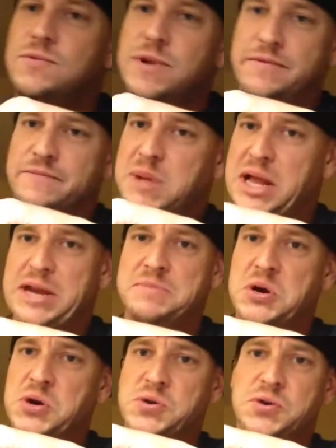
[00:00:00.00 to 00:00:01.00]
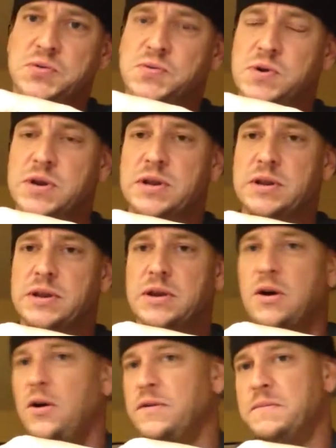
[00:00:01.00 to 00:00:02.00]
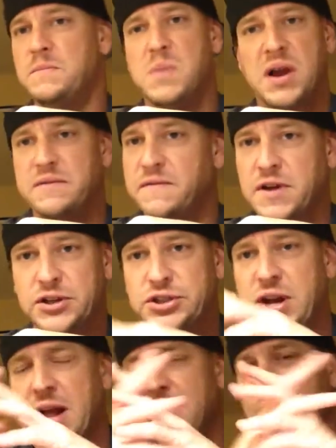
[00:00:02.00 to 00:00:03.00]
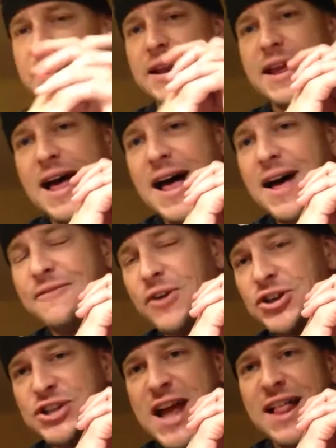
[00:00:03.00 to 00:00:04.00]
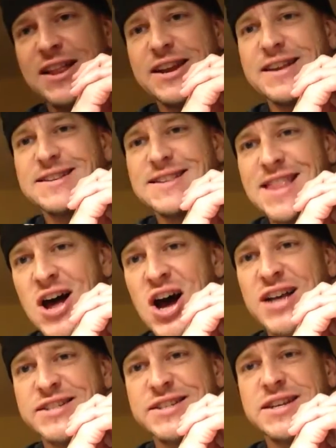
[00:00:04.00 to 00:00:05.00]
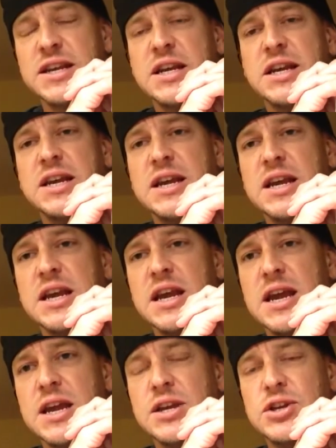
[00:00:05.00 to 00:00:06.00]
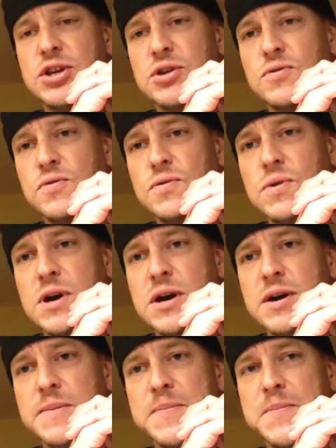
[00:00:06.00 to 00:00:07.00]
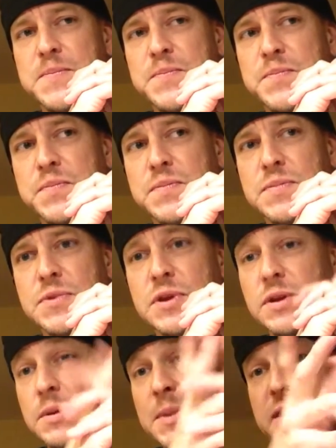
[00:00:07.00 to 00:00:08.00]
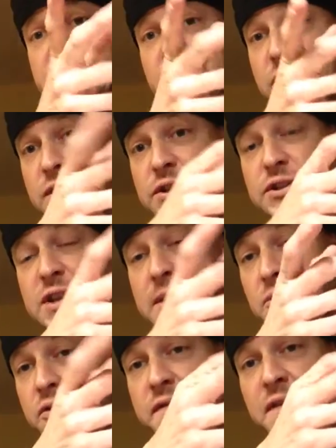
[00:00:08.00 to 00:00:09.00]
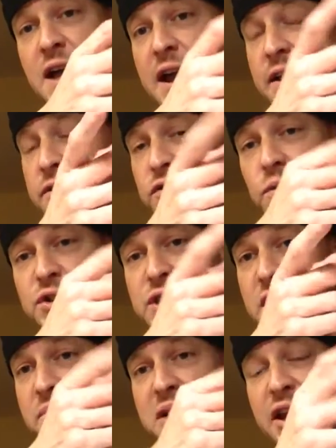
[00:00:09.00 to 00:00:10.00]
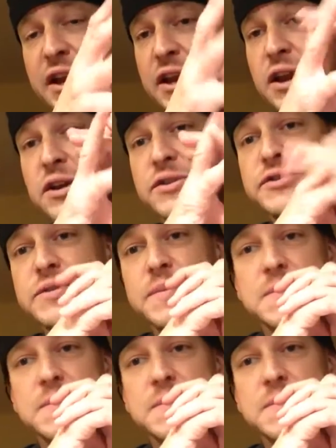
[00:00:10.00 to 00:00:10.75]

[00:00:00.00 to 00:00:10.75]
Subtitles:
In plane mode, all the button functionality is lost, and you're basically just able to fly and switch out of plane gears.